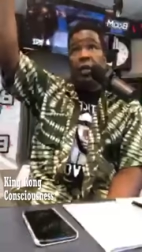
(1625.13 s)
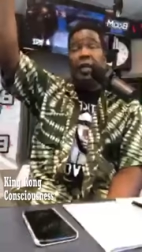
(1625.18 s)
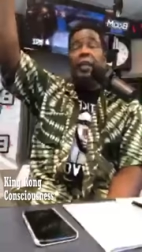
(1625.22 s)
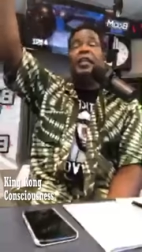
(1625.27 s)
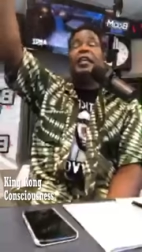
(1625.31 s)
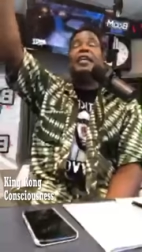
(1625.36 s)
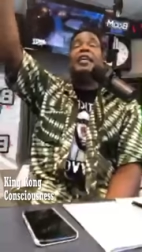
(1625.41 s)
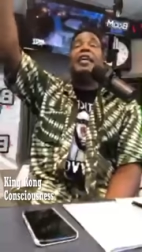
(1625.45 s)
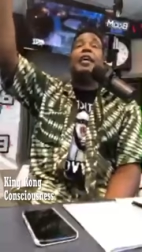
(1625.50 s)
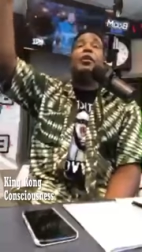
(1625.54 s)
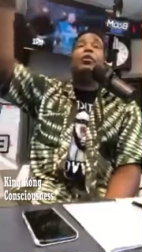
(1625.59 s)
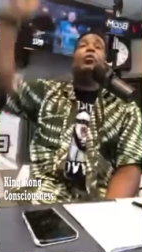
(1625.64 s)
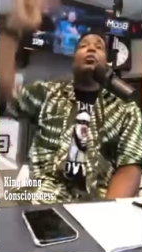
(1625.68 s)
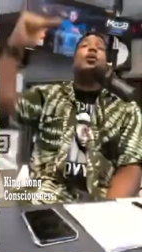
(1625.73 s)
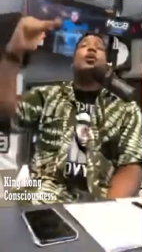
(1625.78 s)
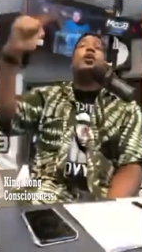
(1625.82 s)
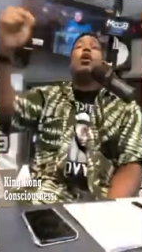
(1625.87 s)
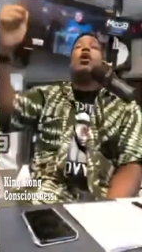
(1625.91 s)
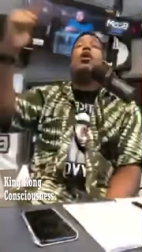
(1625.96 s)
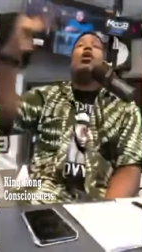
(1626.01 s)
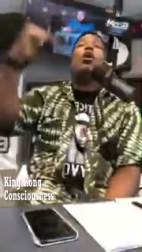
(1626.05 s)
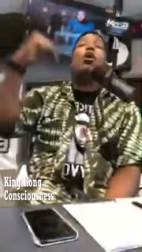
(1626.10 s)
And again,
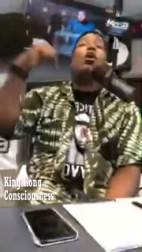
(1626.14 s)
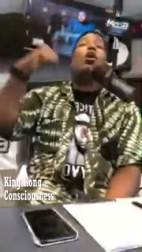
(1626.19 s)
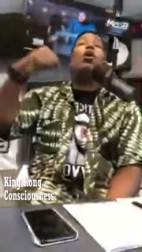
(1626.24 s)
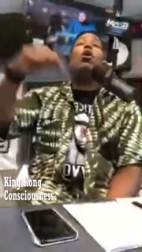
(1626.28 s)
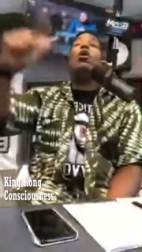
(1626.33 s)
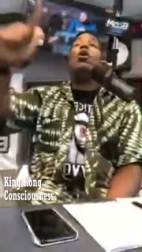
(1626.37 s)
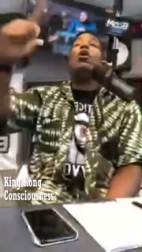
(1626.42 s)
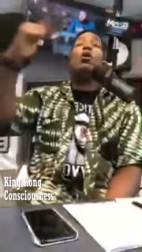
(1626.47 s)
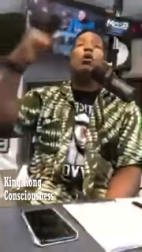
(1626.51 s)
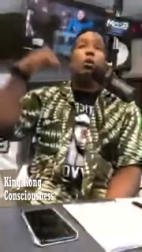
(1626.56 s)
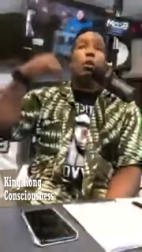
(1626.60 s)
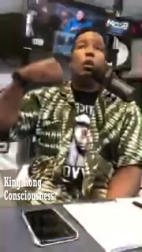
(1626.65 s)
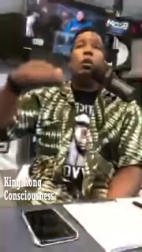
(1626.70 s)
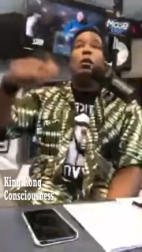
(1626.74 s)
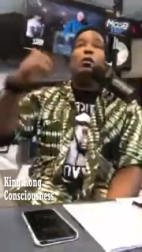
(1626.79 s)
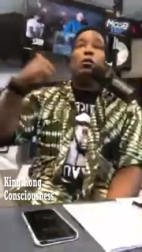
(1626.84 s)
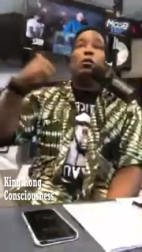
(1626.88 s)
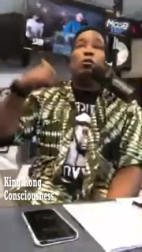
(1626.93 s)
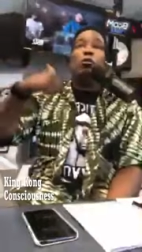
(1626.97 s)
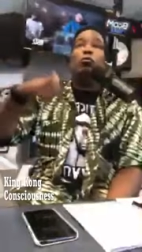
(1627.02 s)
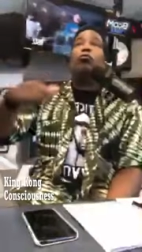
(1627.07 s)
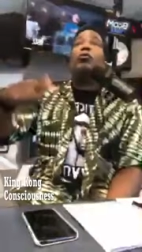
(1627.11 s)
we are all
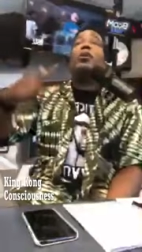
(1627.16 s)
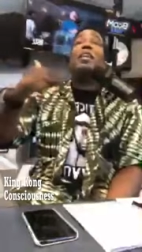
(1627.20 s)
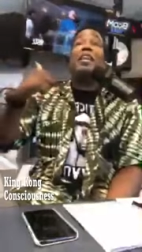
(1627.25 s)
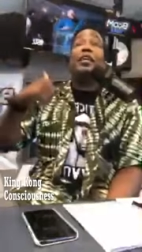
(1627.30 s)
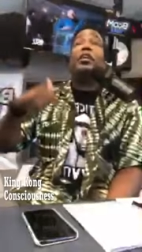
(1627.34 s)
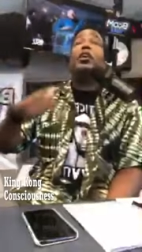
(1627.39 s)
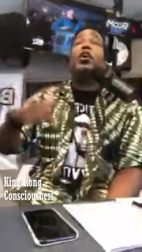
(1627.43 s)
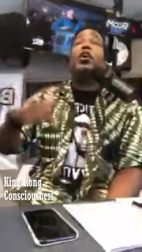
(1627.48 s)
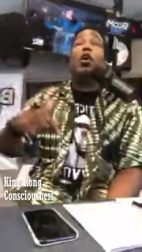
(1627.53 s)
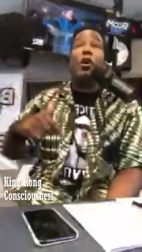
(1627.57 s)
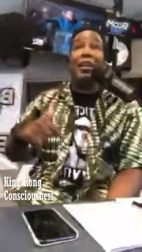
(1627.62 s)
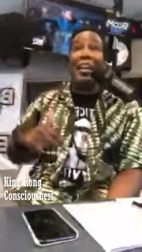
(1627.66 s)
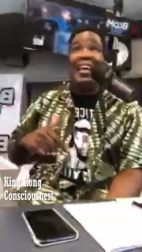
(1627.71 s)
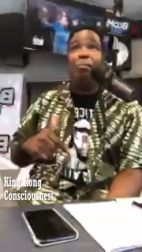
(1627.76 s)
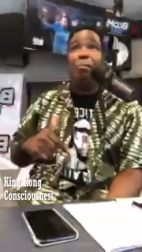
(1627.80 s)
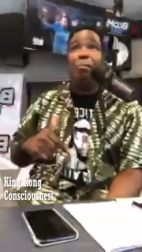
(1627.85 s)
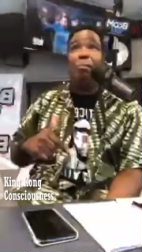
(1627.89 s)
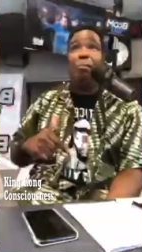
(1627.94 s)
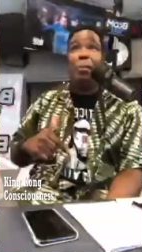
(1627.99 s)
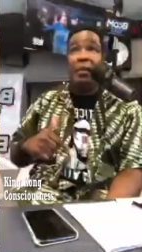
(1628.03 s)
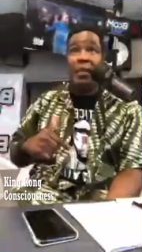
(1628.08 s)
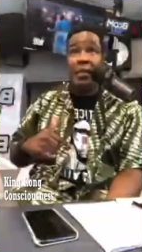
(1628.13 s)

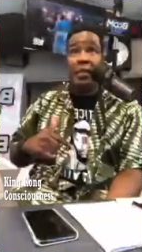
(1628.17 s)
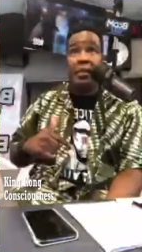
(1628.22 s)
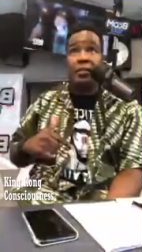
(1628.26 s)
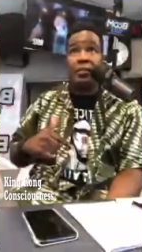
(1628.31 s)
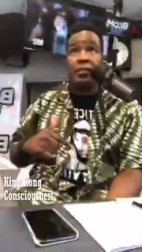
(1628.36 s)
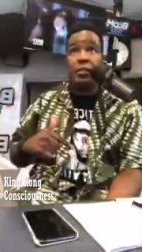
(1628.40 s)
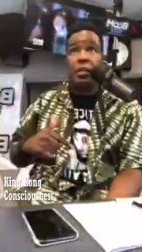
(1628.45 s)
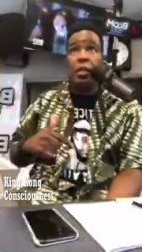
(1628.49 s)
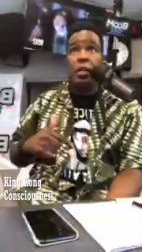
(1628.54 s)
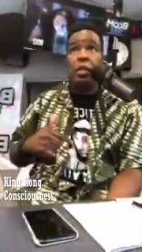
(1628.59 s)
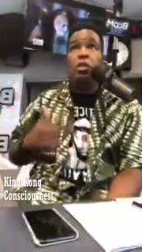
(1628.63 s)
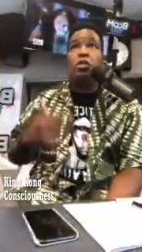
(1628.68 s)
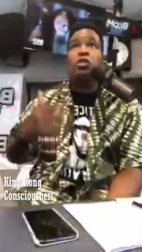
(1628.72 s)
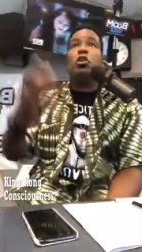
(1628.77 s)
reincarnated beings.